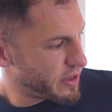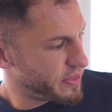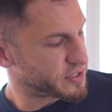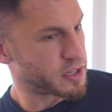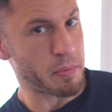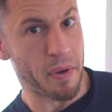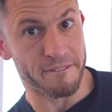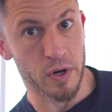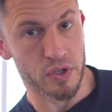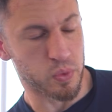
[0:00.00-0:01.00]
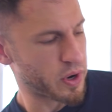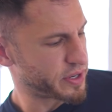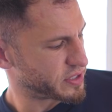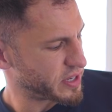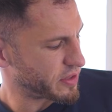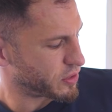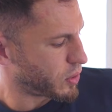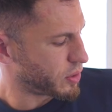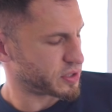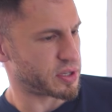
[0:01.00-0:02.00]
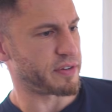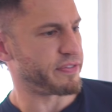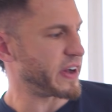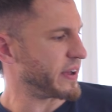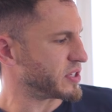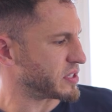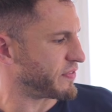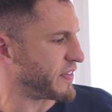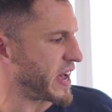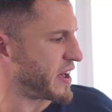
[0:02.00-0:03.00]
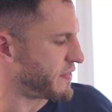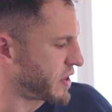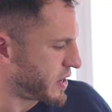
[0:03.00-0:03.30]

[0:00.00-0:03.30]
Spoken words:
This is gonna be my first working set. The goal is 5 sets of 5.